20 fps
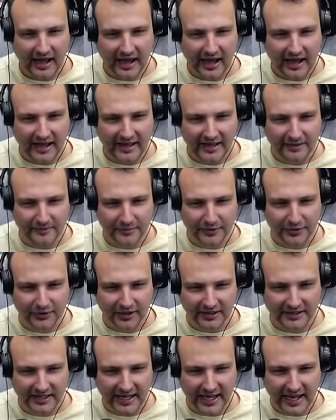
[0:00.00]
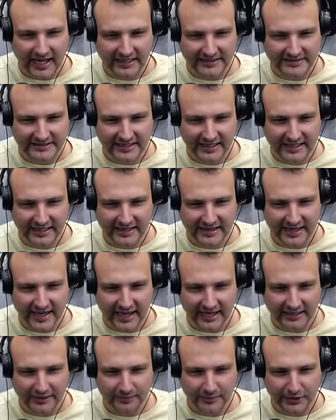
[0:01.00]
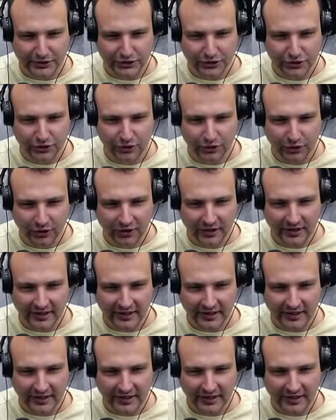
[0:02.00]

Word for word: I am not asking that much. No,